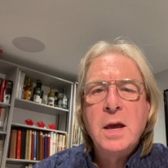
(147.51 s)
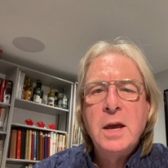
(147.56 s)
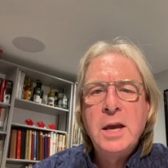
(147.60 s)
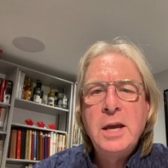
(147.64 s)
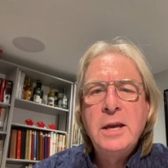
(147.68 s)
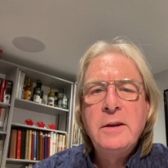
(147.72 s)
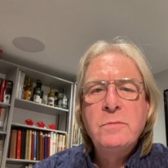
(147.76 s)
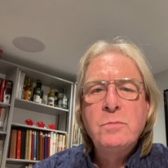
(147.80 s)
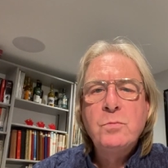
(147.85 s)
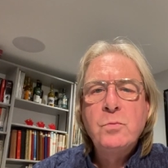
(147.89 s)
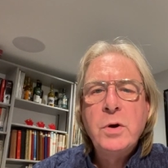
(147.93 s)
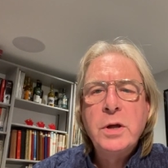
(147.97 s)

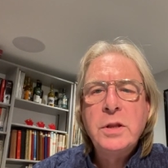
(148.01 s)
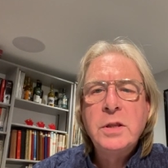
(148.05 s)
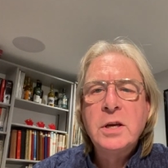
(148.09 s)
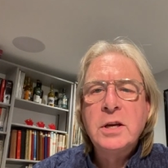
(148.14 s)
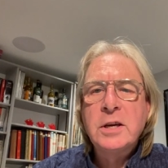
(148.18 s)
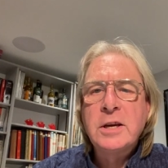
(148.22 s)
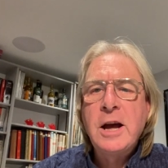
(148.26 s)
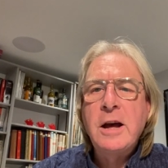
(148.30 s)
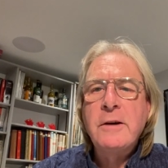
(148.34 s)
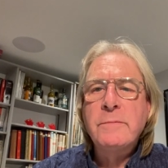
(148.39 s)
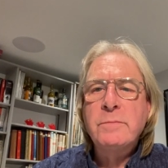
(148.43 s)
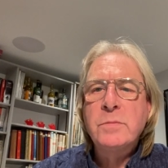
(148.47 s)
Even when the
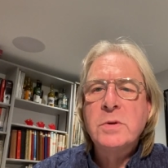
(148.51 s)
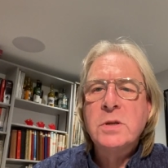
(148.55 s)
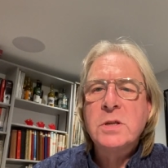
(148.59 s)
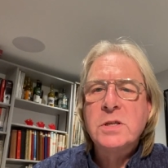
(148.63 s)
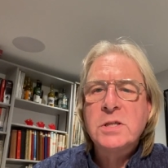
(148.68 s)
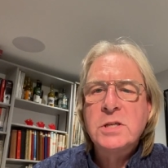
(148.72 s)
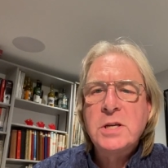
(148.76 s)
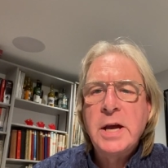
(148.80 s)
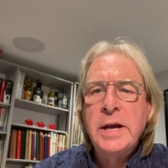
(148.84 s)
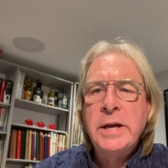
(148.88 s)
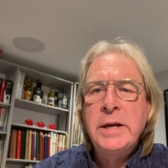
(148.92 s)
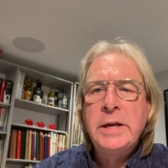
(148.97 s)
government
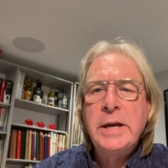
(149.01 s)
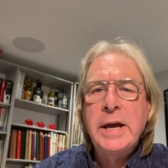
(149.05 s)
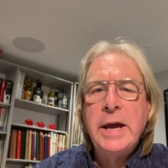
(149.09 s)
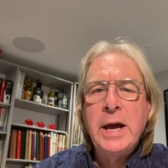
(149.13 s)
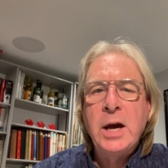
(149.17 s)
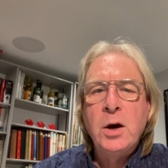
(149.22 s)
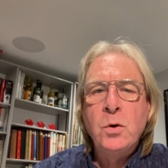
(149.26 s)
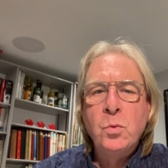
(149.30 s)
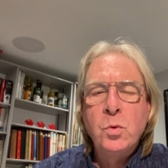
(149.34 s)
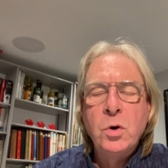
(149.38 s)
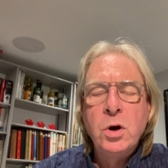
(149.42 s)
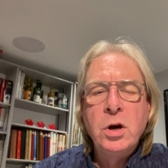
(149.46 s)
say
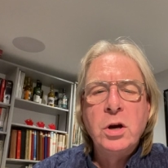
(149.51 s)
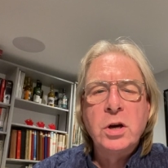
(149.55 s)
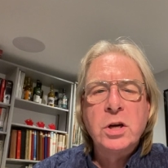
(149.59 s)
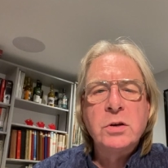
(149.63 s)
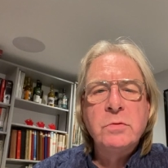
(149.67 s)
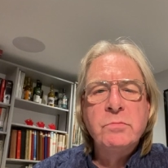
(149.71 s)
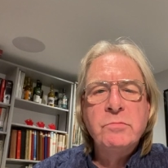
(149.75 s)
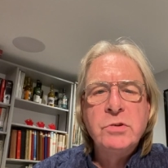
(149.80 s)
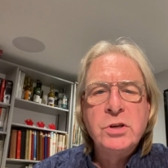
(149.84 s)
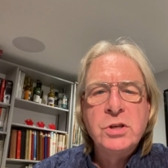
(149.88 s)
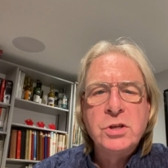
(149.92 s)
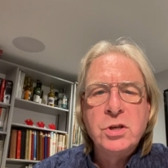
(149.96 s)
our work
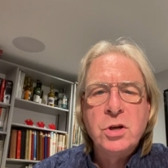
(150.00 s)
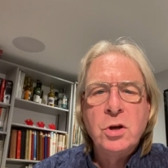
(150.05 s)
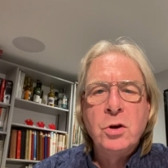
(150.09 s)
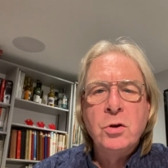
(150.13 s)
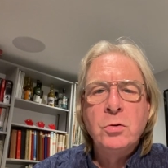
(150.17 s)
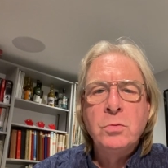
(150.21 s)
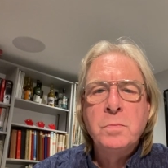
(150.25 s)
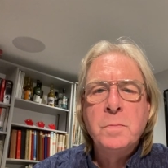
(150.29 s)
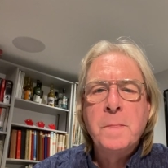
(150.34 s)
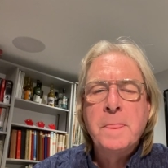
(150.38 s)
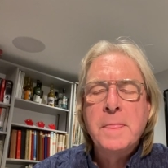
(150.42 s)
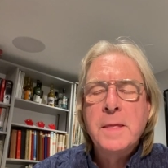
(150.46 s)
can
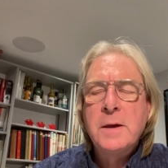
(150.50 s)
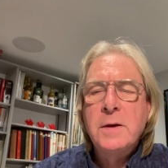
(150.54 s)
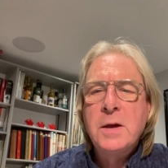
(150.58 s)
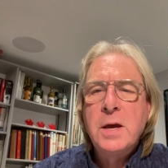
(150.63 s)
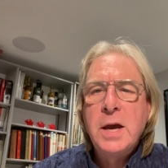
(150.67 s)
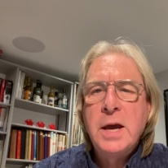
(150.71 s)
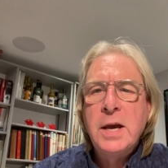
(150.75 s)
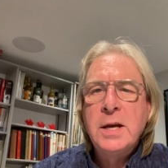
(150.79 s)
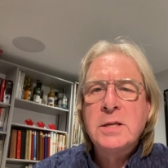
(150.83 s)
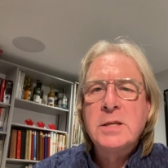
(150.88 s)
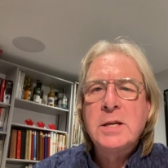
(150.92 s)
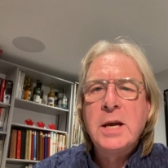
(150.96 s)
resume,
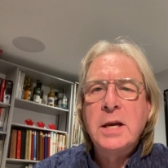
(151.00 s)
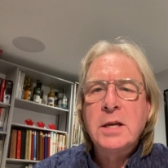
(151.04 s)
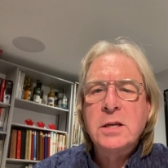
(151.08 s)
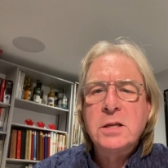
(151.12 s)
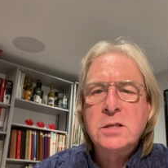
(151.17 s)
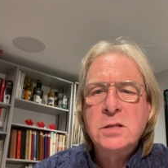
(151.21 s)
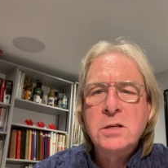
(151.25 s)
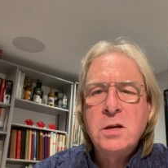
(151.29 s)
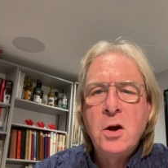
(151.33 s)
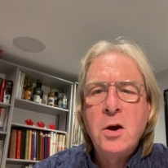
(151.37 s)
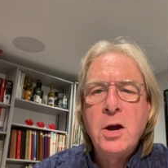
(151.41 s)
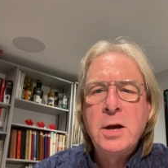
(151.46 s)
it
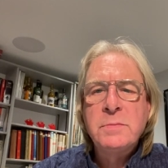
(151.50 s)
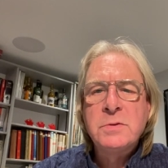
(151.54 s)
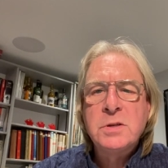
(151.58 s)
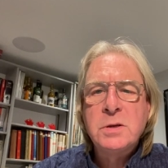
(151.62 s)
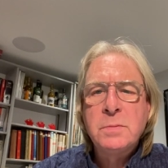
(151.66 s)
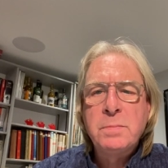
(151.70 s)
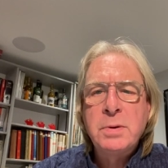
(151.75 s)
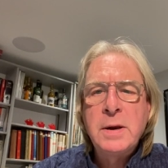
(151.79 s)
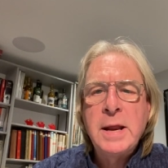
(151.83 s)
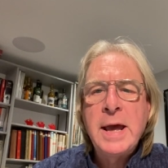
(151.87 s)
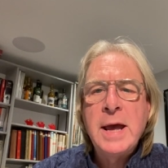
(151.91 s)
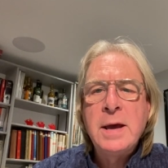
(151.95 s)
takes time to
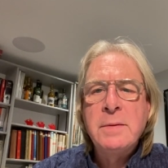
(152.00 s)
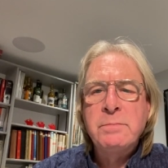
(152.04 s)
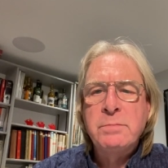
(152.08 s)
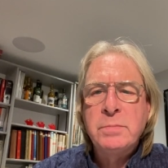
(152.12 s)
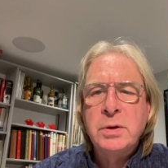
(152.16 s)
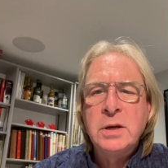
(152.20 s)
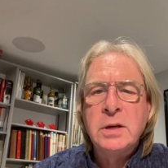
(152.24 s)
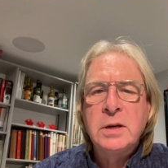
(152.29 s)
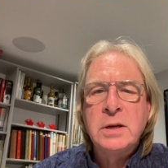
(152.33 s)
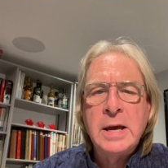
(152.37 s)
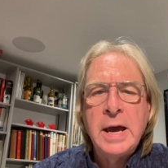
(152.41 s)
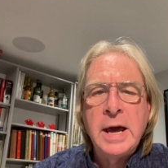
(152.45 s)
plan
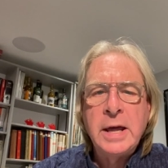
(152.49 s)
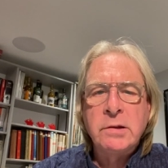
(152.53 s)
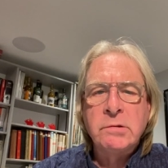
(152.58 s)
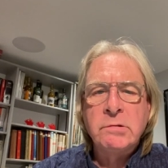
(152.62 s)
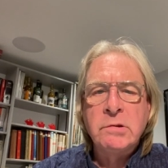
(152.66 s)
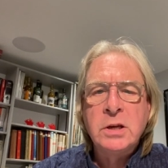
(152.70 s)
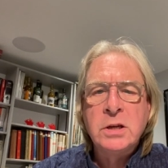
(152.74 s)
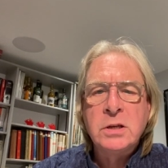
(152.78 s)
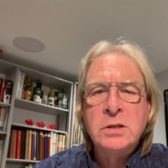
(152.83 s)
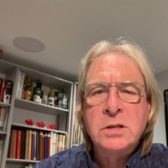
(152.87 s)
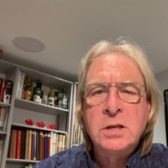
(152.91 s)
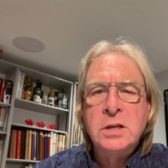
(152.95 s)
big
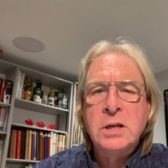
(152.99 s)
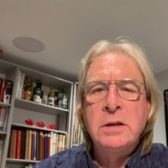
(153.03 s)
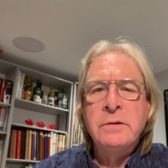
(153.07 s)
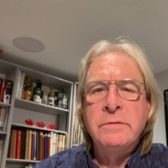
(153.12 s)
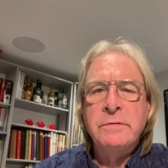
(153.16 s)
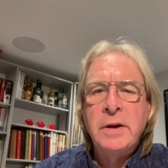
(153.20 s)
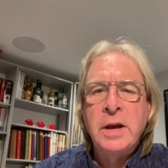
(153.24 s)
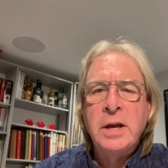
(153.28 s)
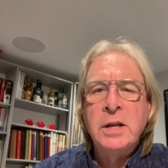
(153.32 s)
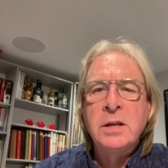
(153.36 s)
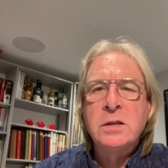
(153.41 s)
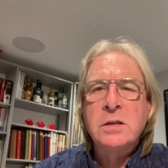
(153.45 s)
gatherings and
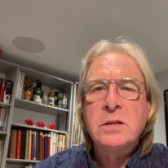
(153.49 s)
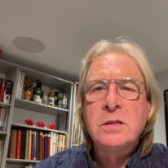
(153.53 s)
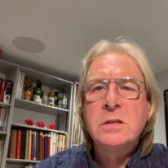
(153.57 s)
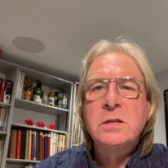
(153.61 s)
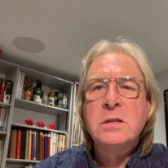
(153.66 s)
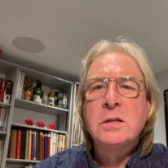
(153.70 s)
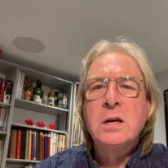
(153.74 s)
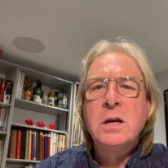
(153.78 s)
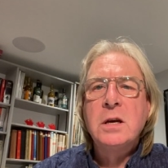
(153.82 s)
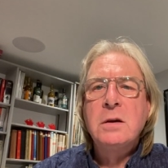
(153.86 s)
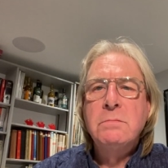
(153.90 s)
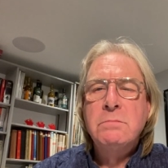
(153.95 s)

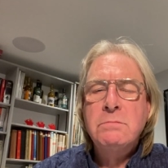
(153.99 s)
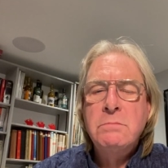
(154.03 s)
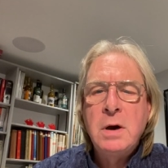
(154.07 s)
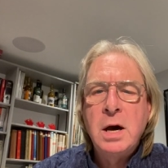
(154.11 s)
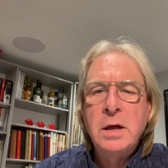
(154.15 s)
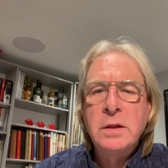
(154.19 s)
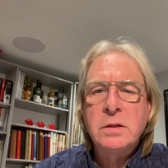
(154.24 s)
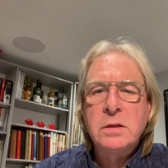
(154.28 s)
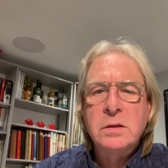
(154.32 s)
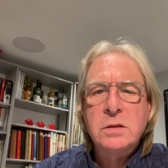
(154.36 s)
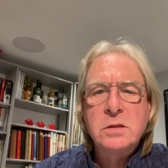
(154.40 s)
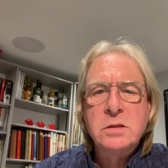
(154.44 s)
events,
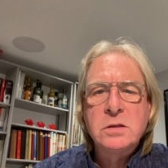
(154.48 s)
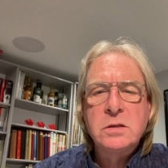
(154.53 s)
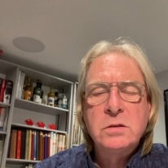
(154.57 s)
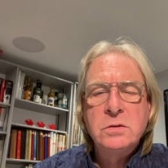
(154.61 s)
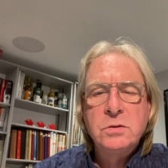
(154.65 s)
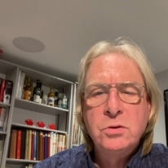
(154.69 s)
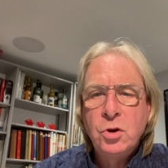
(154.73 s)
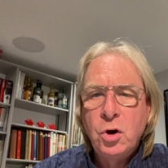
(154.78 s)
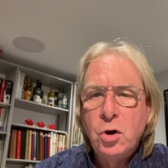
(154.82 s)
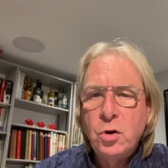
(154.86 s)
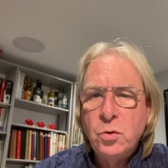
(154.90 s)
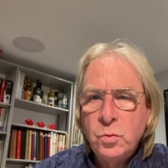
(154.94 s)
months,
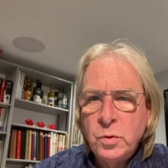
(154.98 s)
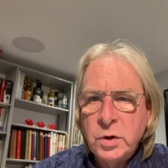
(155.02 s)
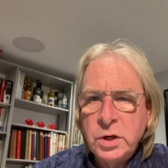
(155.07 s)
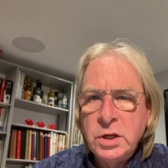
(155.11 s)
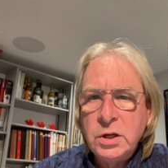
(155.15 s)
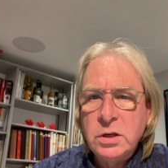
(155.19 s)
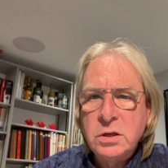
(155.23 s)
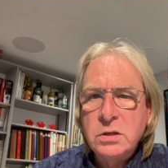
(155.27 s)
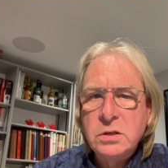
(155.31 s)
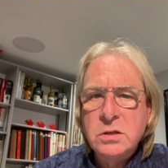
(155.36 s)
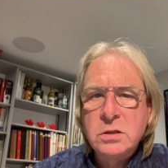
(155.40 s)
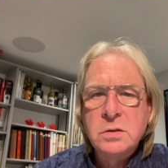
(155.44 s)
not
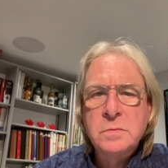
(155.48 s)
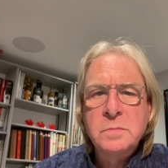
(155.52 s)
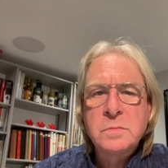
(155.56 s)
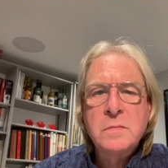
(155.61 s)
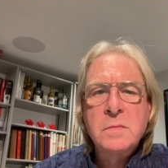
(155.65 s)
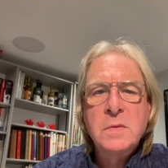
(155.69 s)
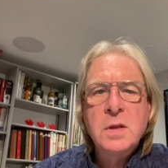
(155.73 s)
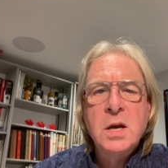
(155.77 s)
weeks.